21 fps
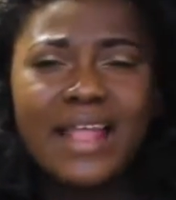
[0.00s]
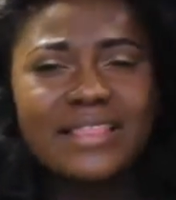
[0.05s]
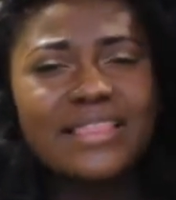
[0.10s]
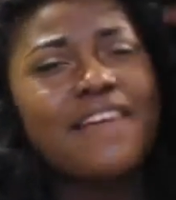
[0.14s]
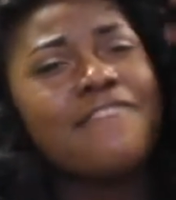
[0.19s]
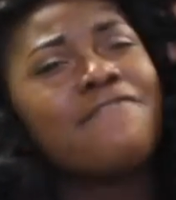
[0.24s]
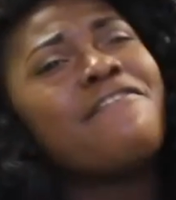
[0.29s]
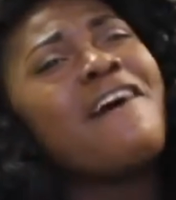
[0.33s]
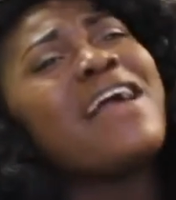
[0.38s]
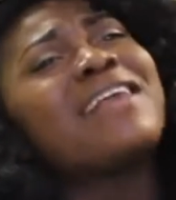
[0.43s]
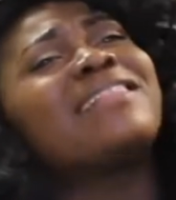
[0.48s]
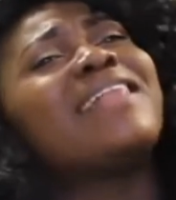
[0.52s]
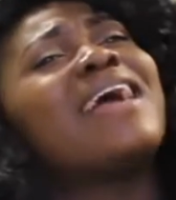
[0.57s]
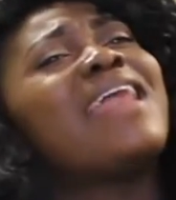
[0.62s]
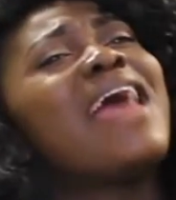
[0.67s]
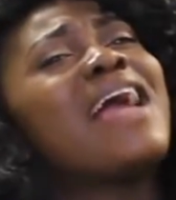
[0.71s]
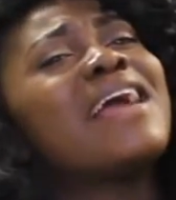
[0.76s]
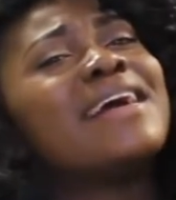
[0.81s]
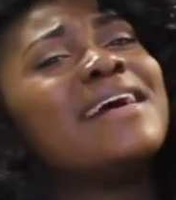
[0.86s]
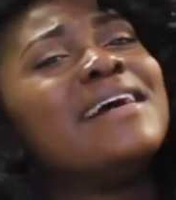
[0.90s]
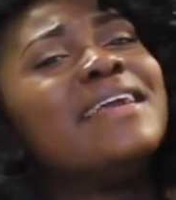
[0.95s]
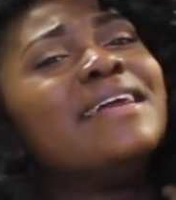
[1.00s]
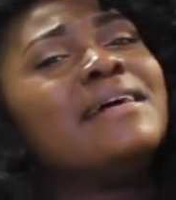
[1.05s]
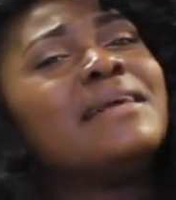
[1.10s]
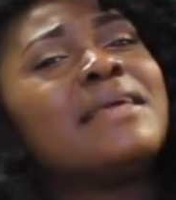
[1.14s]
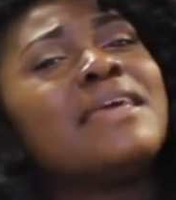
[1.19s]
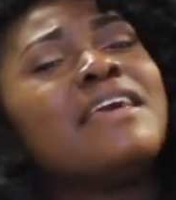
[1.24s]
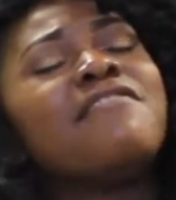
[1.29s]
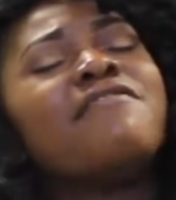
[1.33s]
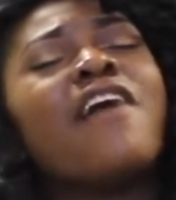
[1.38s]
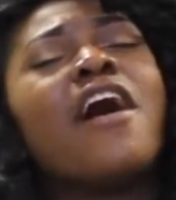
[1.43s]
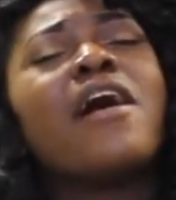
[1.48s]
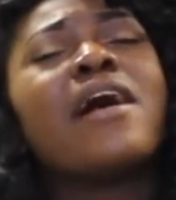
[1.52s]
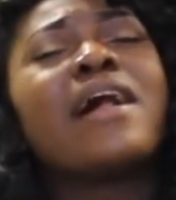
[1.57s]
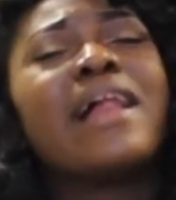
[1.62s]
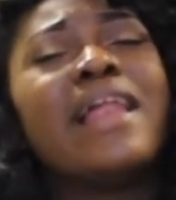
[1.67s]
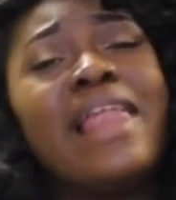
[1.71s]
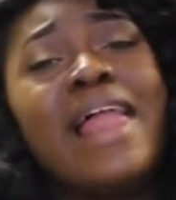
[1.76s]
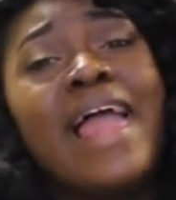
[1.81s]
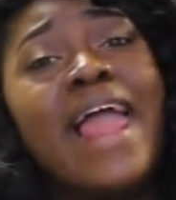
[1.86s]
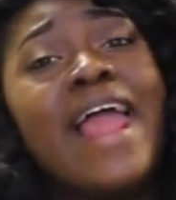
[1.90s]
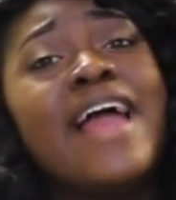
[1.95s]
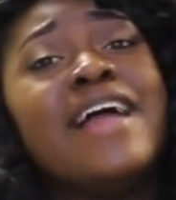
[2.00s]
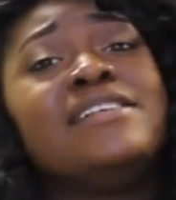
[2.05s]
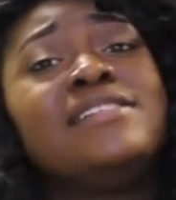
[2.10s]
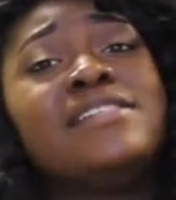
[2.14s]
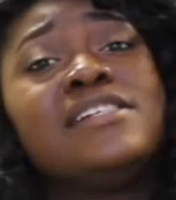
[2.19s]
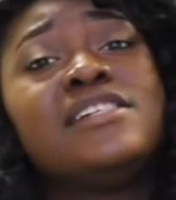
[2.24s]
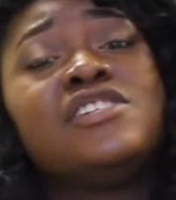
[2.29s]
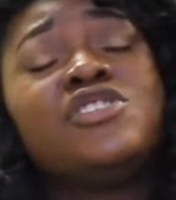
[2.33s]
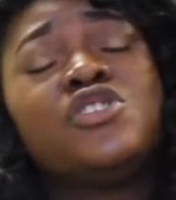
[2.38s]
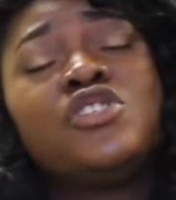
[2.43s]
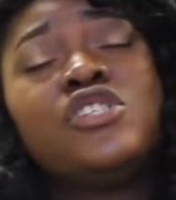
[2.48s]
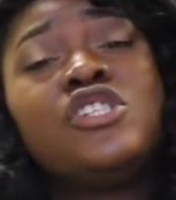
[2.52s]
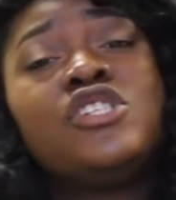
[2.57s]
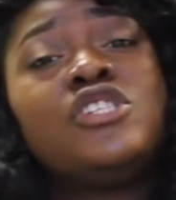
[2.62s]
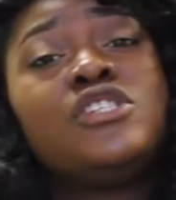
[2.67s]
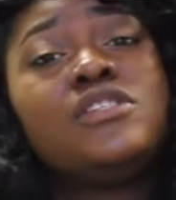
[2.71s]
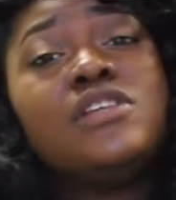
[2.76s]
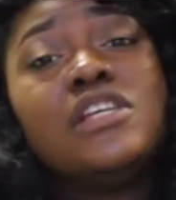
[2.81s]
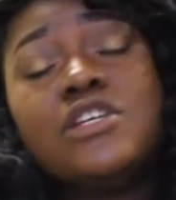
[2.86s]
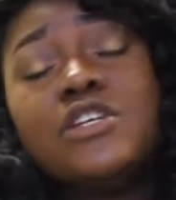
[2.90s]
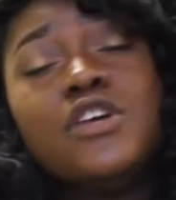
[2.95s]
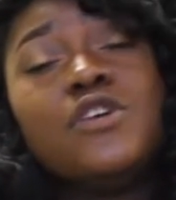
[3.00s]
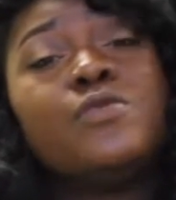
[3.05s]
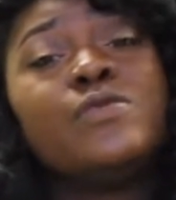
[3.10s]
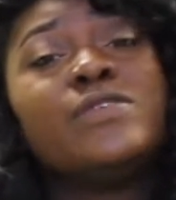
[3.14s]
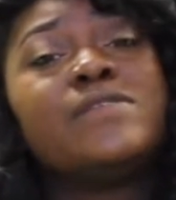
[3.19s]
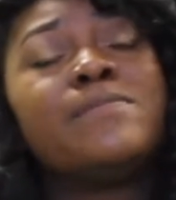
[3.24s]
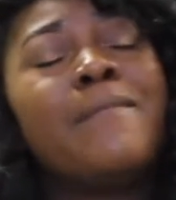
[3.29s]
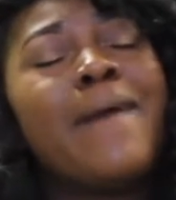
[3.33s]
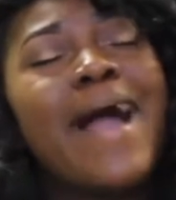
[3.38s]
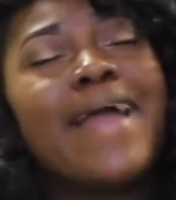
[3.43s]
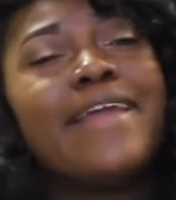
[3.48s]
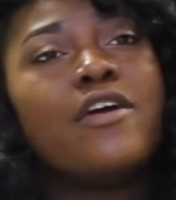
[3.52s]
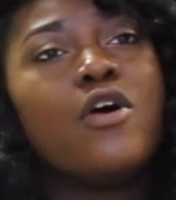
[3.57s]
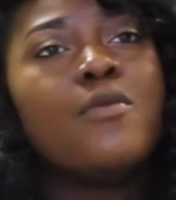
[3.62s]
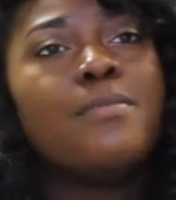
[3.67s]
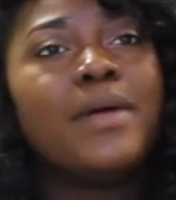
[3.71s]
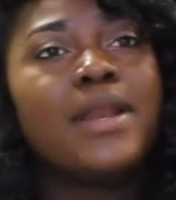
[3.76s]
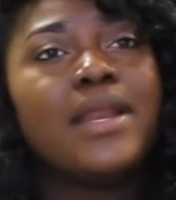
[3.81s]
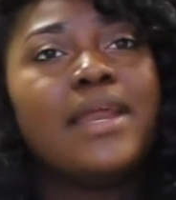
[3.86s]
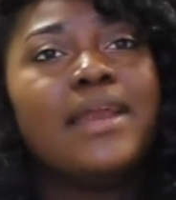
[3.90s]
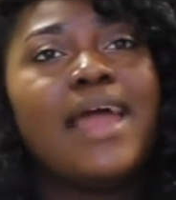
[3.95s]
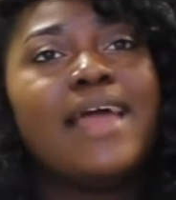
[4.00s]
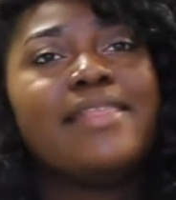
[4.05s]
the fact that I couldn't give a clear answer, just, it was mind opening.